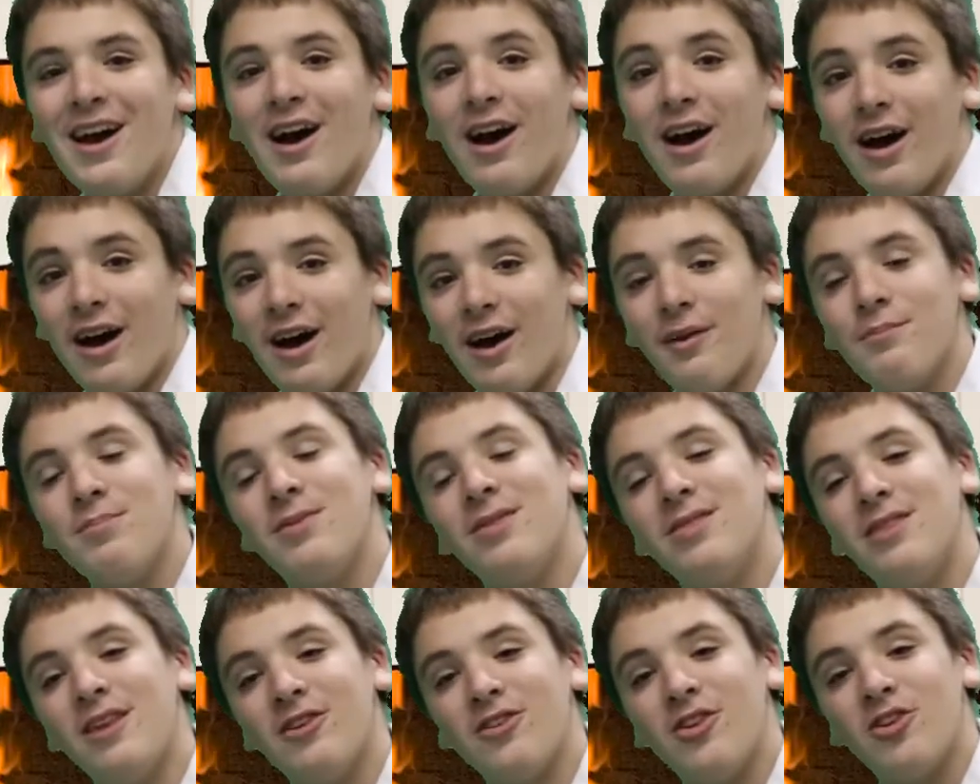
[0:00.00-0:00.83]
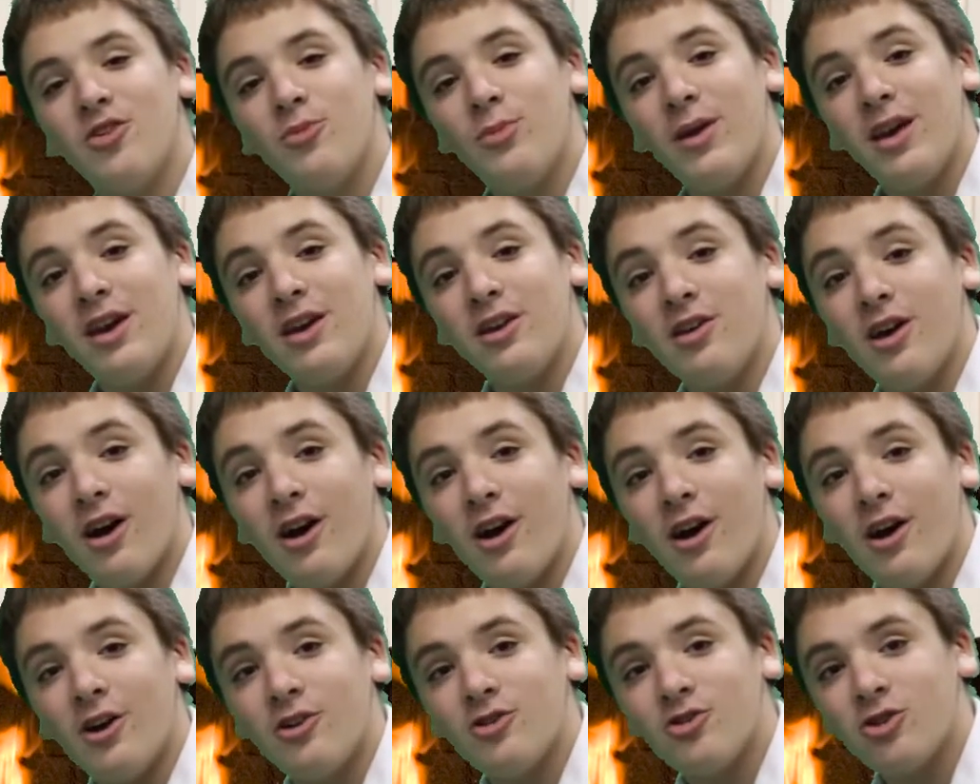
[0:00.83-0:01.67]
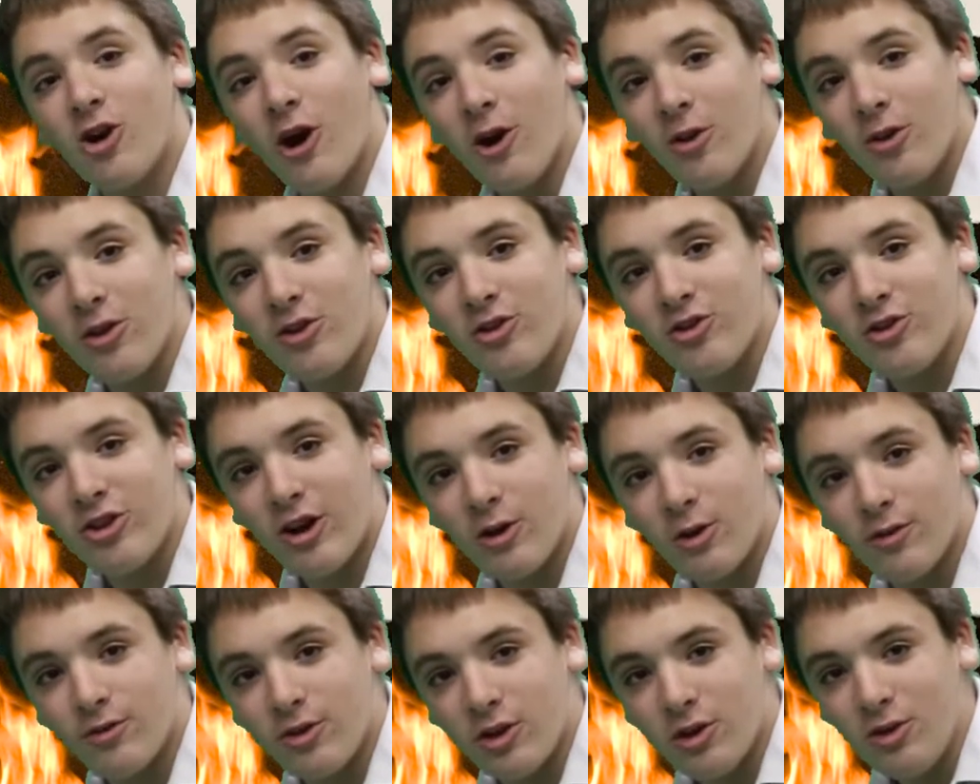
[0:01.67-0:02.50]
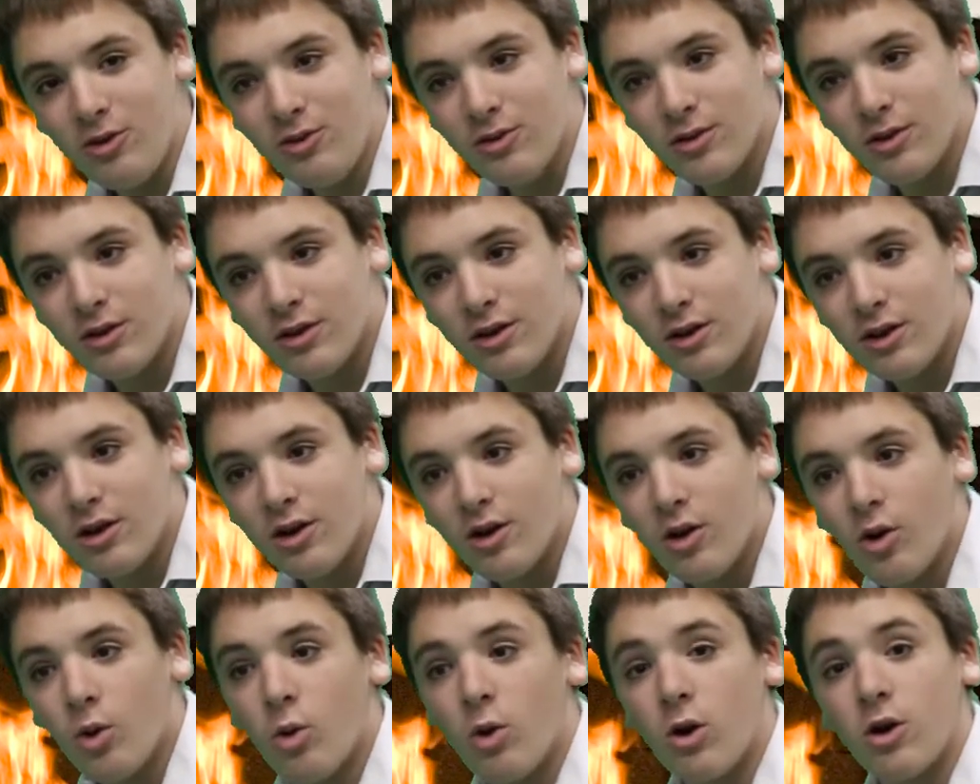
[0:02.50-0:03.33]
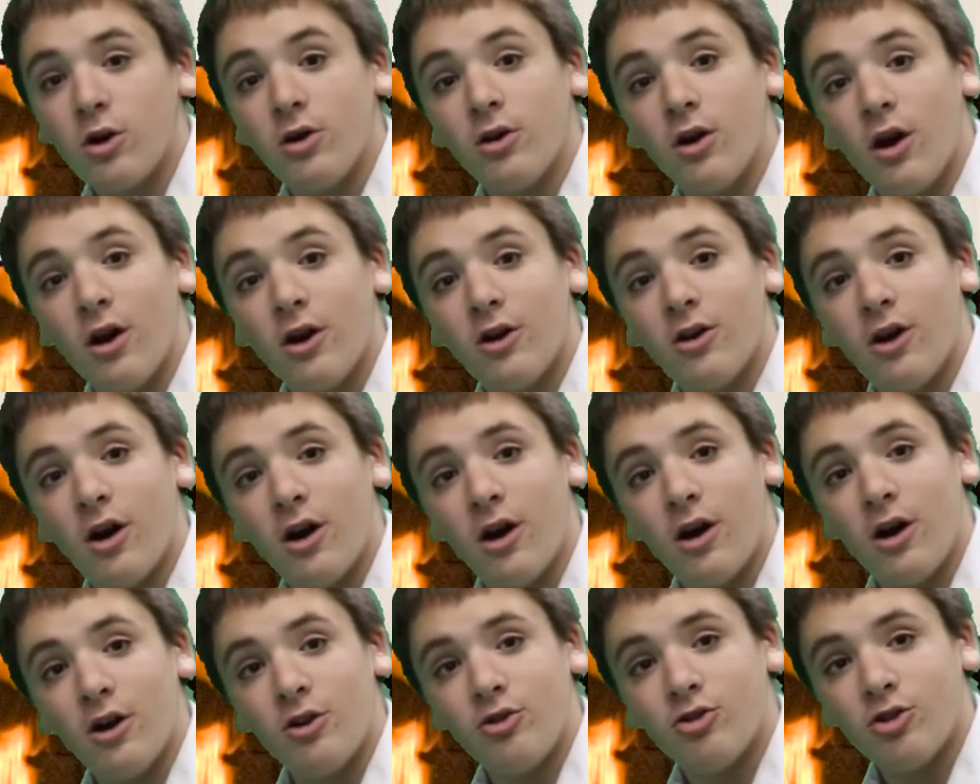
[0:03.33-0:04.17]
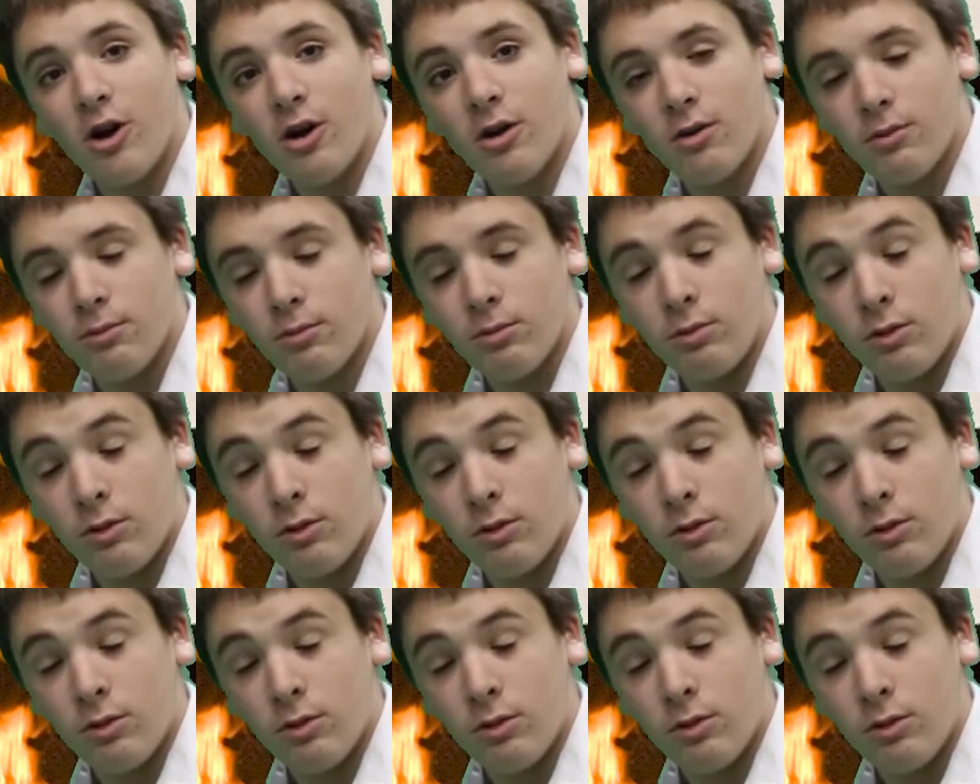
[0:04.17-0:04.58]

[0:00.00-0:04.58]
Uh, this has been uh, Charley's chair review, or uh, Char